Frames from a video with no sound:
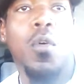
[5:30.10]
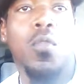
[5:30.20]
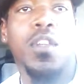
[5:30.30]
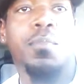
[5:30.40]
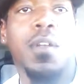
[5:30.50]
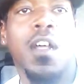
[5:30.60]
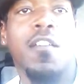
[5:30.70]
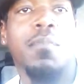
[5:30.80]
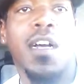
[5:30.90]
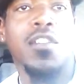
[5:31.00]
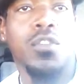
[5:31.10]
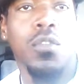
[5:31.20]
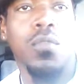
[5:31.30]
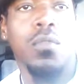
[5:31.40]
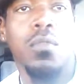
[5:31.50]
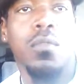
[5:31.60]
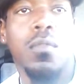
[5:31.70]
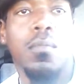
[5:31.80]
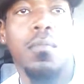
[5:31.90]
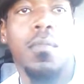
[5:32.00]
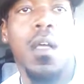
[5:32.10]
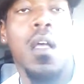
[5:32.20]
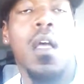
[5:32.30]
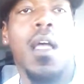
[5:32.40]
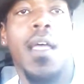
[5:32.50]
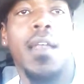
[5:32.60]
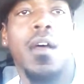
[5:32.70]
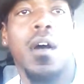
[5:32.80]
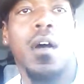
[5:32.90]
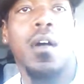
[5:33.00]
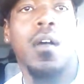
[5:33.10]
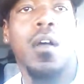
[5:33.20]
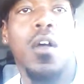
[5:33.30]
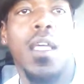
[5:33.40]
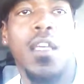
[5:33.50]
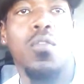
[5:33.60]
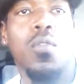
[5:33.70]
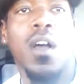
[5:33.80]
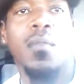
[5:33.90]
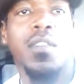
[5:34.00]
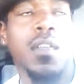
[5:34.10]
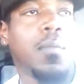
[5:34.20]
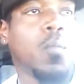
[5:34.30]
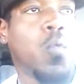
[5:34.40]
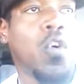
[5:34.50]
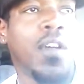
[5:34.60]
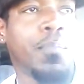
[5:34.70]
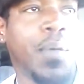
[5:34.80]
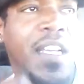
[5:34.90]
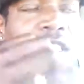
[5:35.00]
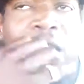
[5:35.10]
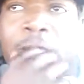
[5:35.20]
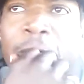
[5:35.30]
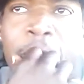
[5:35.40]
who is beloved by Shu, and he who comes in war and peace.